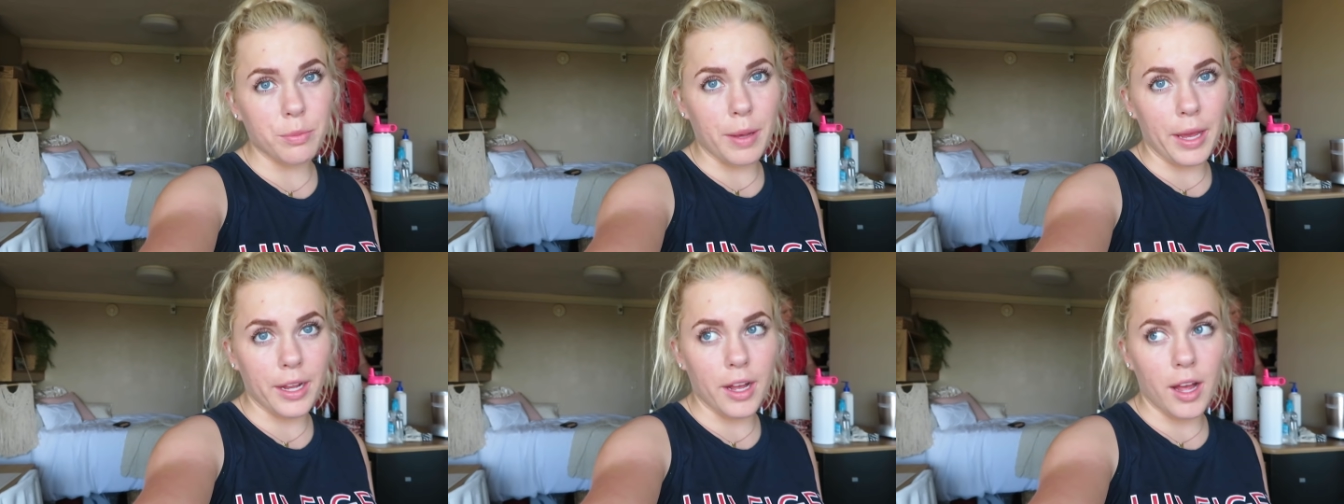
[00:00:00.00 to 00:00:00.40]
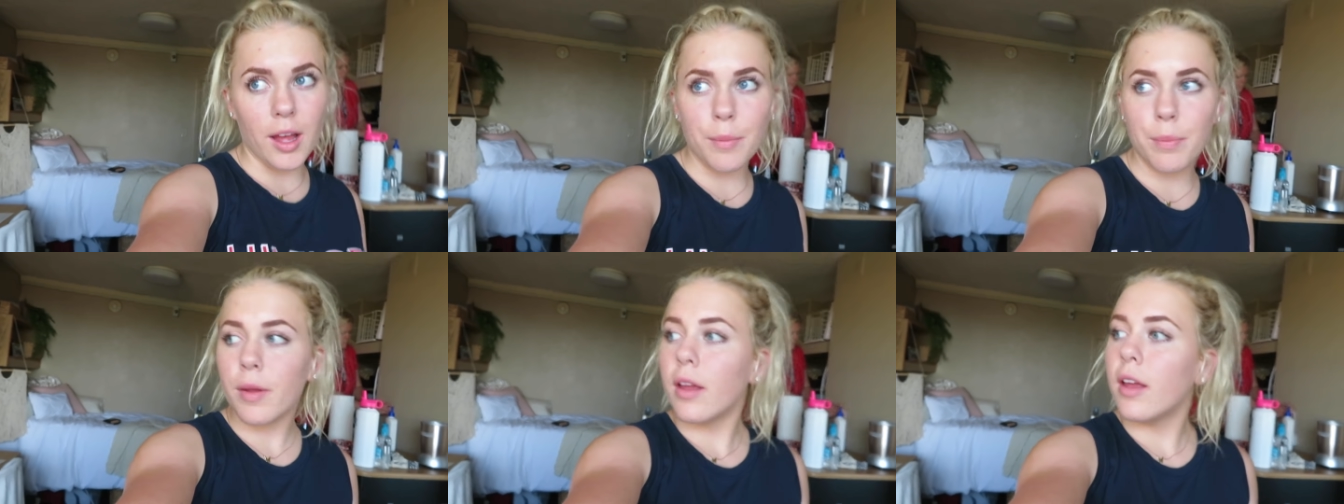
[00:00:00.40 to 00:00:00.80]

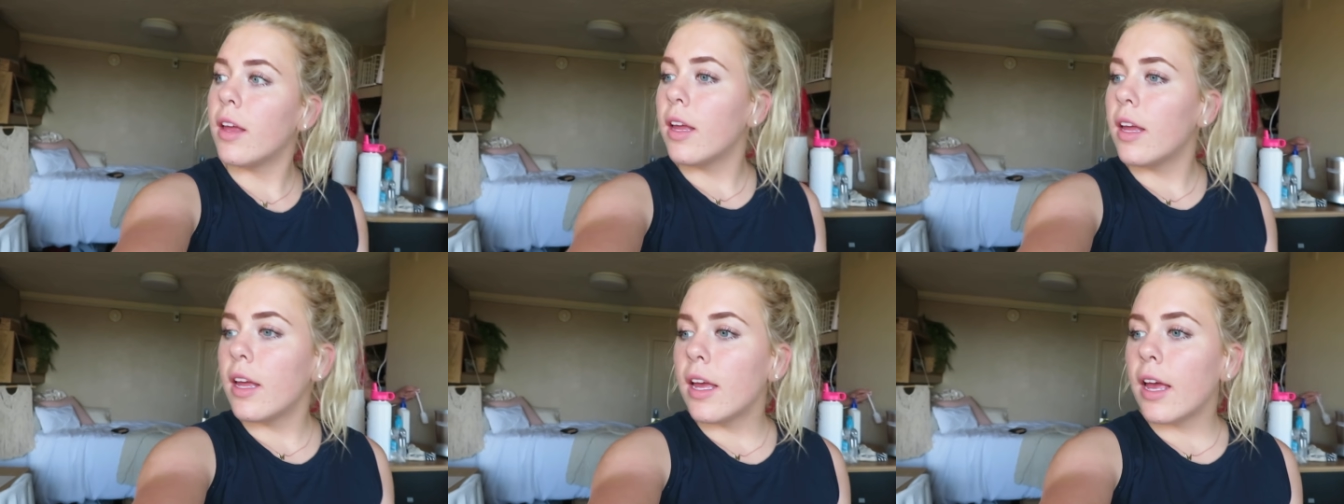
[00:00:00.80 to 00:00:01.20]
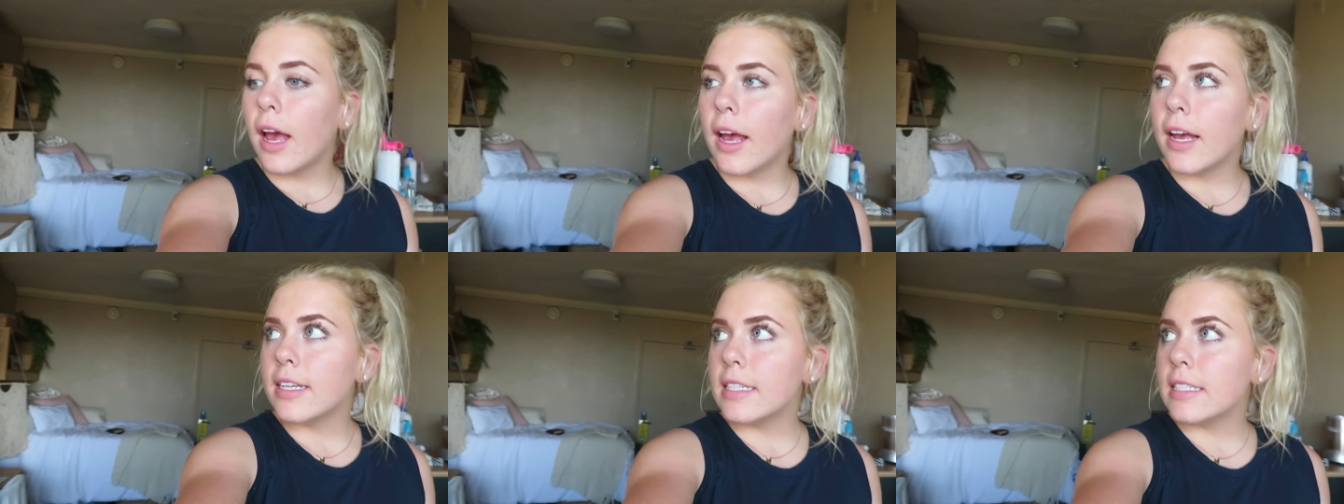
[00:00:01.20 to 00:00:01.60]
makeup,
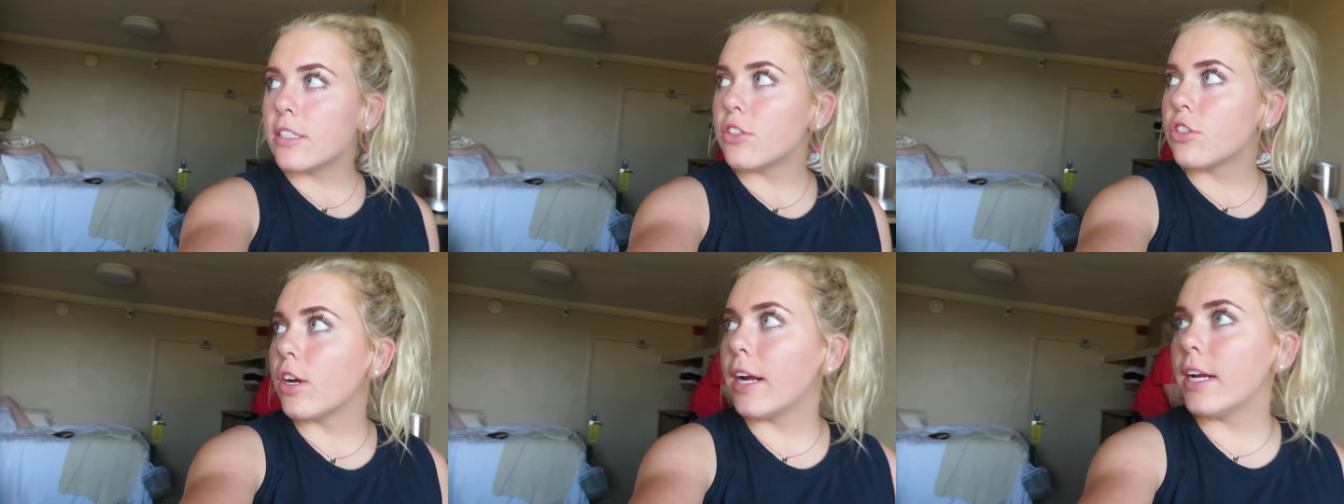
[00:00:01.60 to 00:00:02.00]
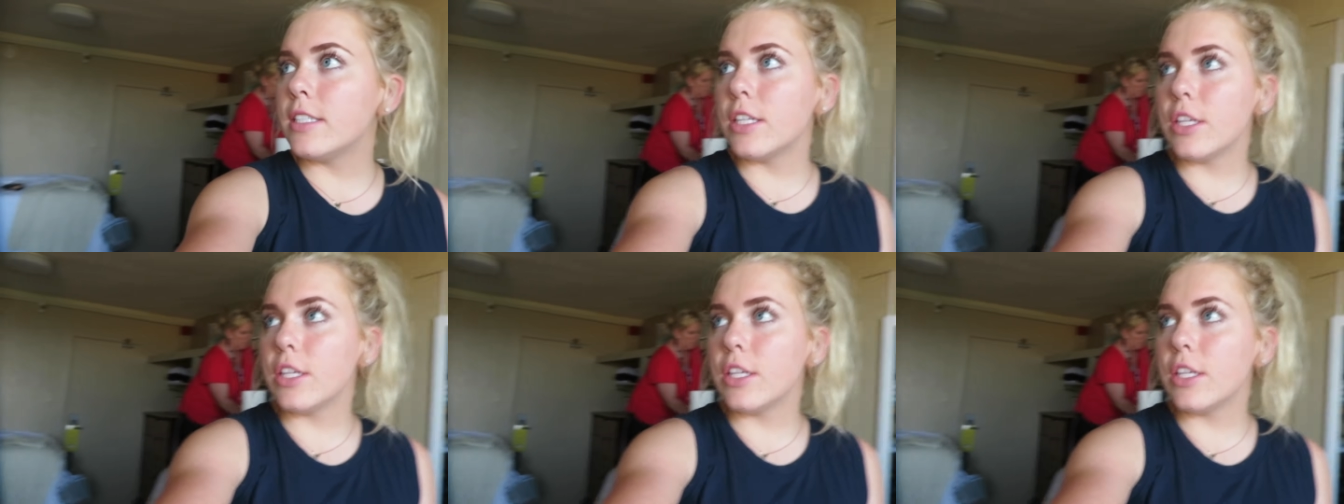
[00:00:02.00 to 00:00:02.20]
and trying